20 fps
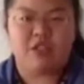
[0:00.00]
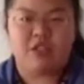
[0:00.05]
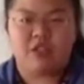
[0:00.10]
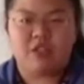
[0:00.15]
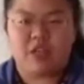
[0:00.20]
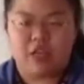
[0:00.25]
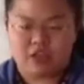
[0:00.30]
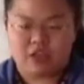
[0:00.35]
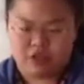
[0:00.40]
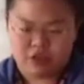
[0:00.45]
in a
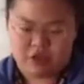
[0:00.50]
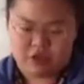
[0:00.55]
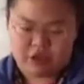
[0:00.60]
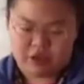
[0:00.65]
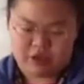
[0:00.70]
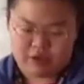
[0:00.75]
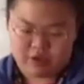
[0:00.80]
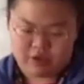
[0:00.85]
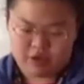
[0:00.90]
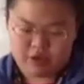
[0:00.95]

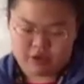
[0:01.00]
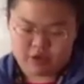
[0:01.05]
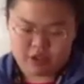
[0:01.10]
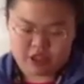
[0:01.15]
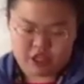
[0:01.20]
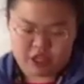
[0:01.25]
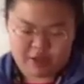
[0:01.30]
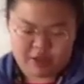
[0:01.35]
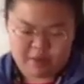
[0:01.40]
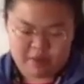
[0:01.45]
tetrahedral
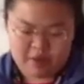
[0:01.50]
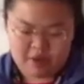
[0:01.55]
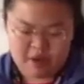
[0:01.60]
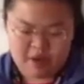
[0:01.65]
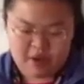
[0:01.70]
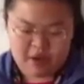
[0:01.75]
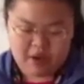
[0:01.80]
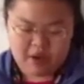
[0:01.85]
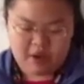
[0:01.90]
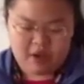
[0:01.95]
shape.
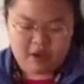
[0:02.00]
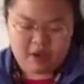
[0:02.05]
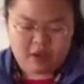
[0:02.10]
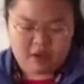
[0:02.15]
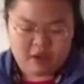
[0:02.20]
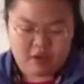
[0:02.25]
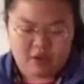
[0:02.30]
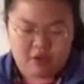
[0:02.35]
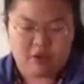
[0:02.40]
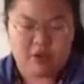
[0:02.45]

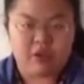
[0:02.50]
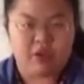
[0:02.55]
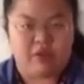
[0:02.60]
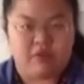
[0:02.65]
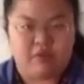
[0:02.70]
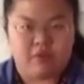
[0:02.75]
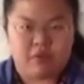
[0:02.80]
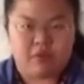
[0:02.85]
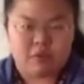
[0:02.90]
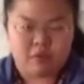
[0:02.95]
The only
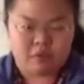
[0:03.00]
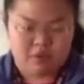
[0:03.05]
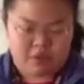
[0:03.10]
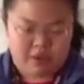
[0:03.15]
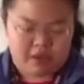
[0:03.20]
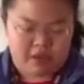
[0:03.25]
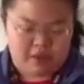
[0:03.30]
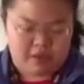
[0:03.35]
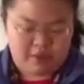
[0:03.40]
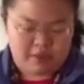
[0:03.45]
difference
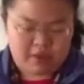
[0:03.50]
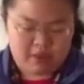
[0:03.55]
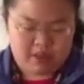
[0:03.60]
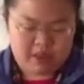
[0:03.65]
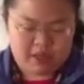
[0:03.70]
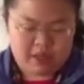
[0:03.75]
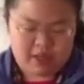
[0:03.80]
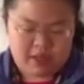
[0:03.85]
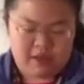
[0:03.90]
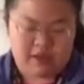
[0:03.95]
between them
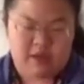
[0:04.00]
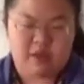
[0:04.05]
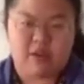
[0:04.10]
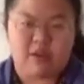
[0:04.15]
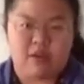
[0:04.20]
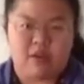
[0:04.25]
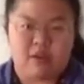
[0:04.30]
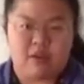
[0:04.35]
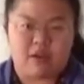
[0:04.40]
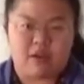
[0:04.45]
is that in